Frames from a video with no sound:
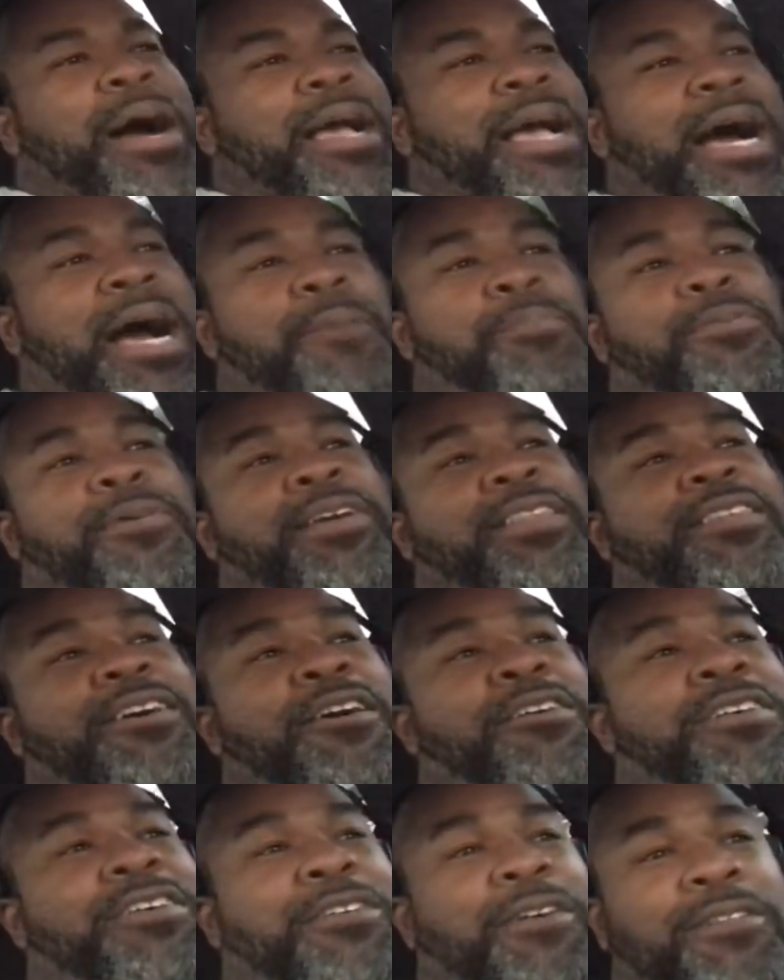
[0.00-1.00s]
I got
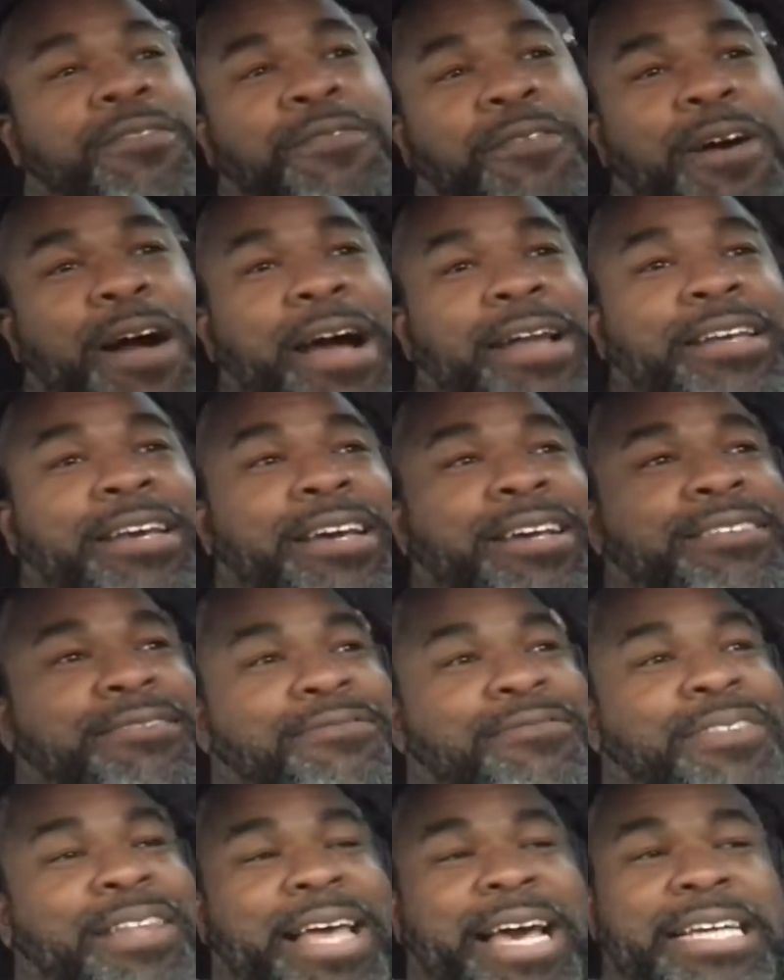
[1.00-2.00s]
preloaded on Friday,
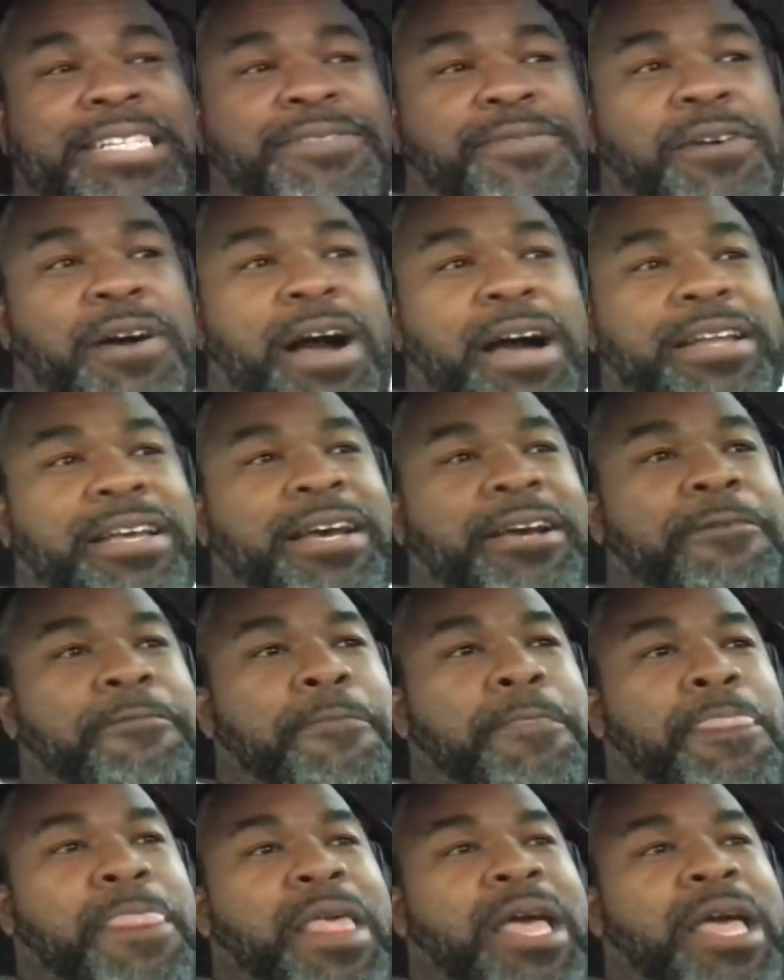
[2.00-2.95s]
last Friday.